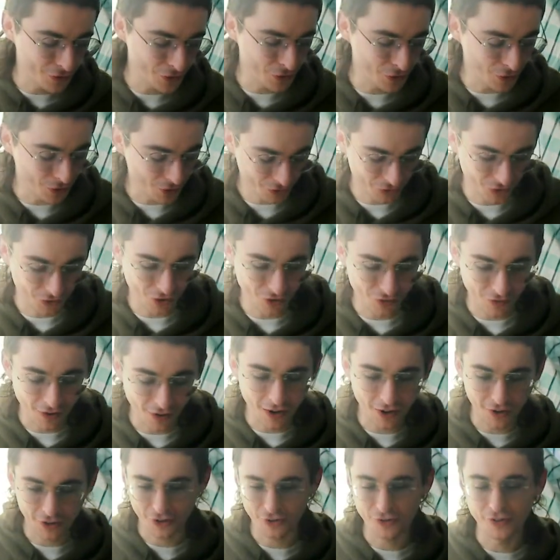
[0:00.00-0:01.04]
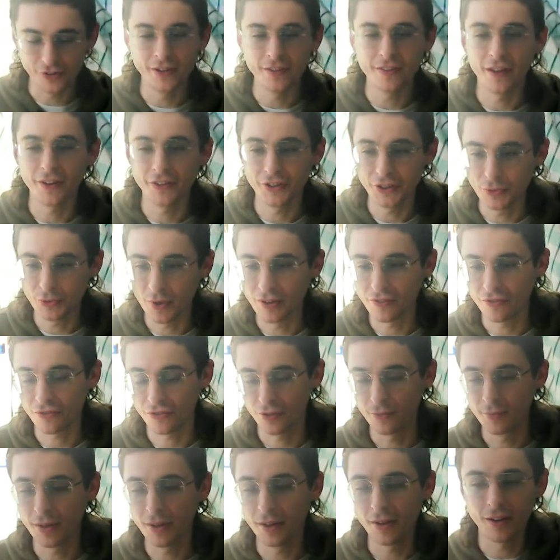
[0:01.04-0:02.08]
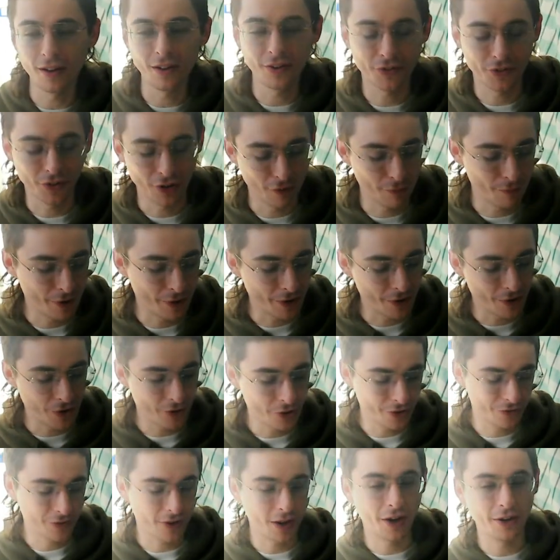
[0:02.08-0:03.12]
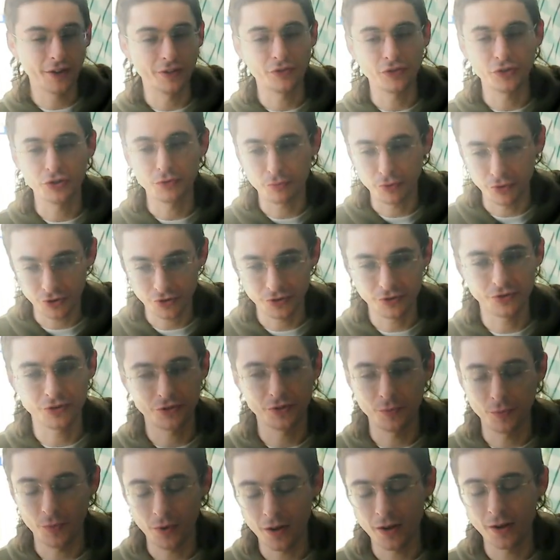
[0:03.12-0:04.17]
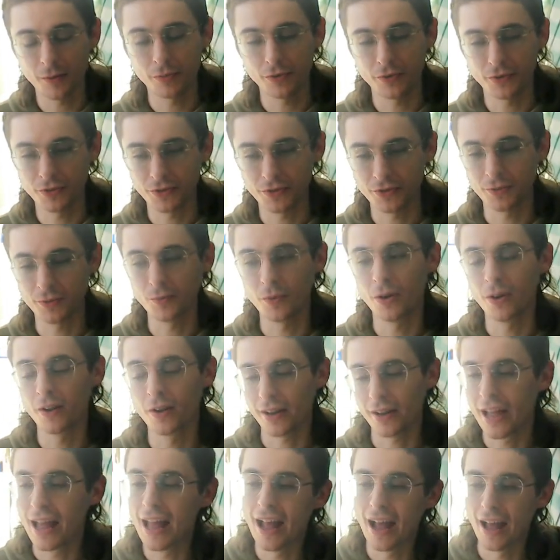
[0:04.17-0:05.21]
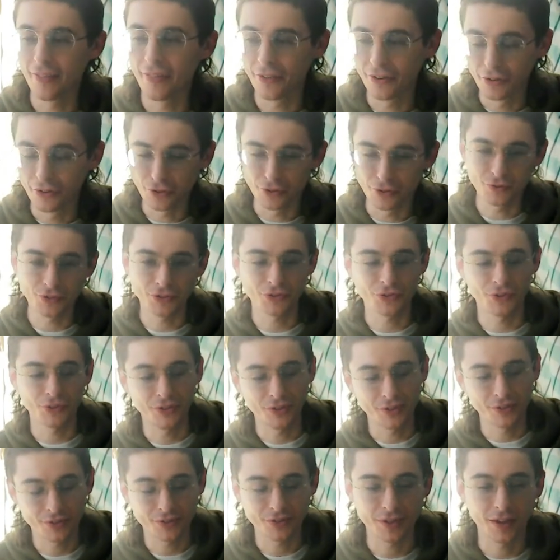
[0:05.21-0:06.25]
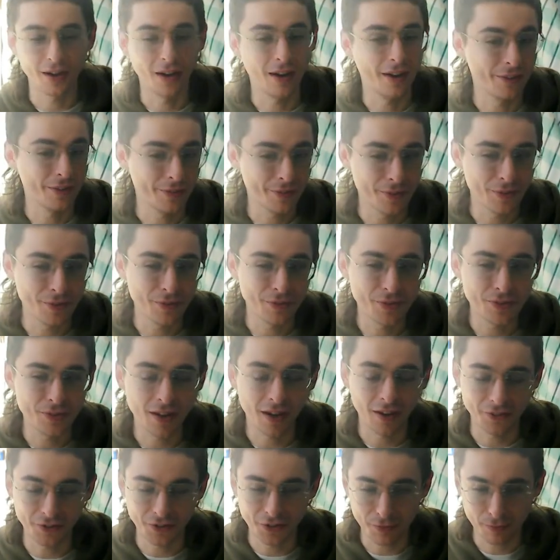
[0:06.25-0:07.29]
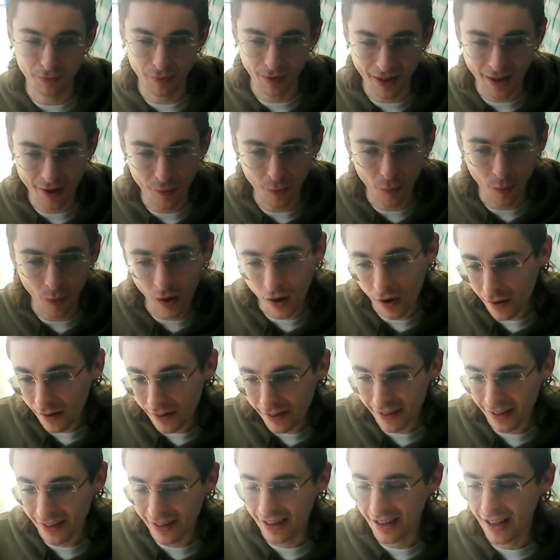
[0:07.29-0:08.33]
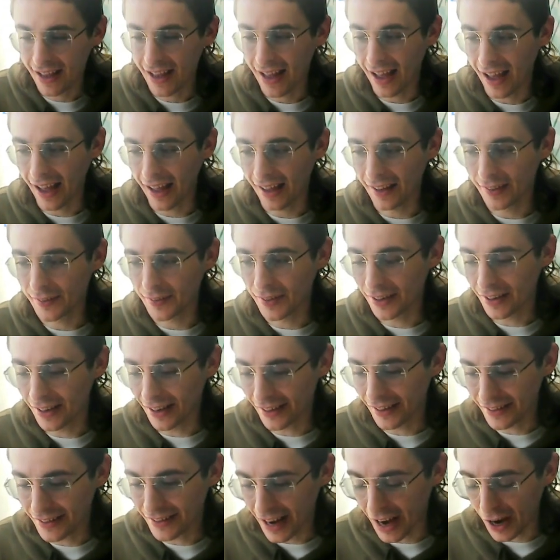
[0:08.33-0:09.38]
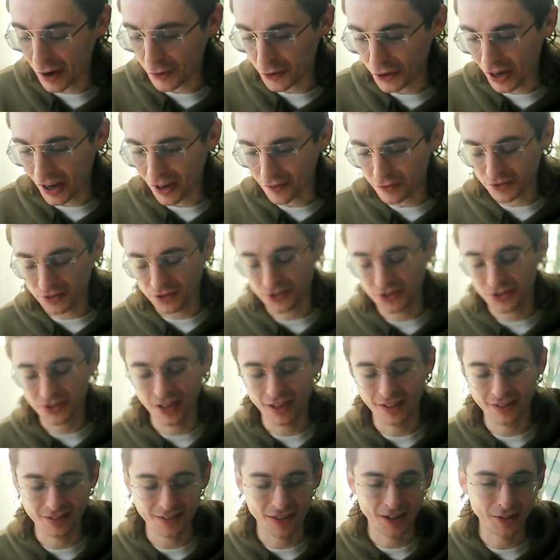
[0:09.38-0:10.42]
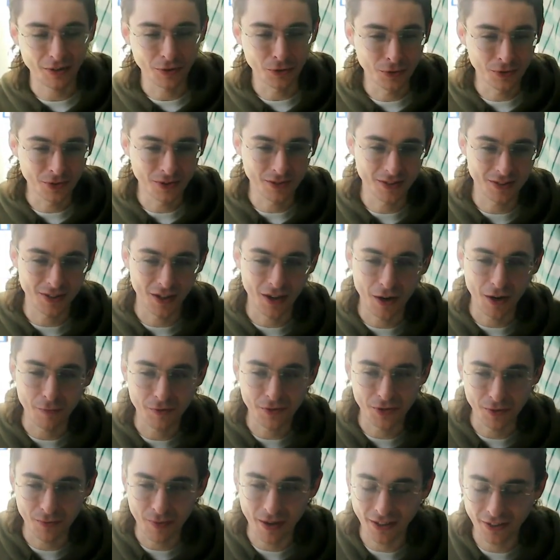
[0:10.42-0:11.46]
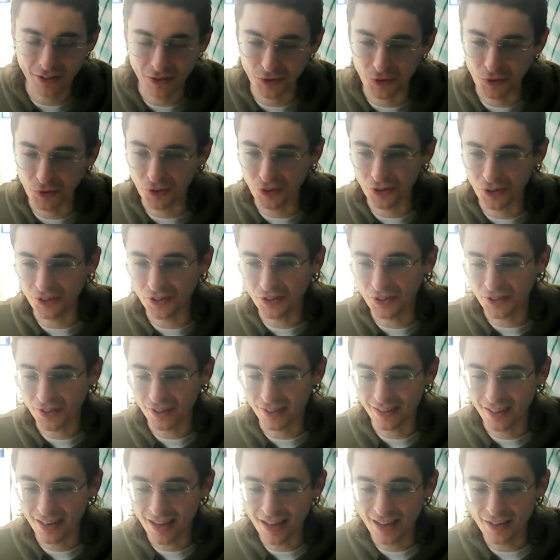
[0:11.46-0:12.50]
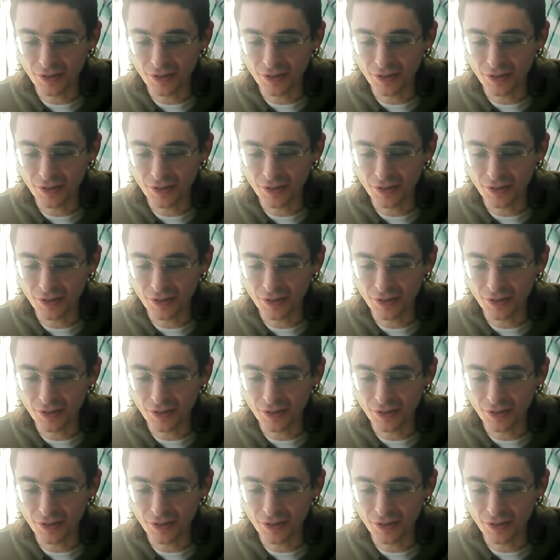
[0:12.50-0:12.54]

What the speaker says: your sort of art career, then you went from a sort of period of kind of just producing work, and then all of a sudden you started displaying work, and now you're having to set aside all this time to make sure that you can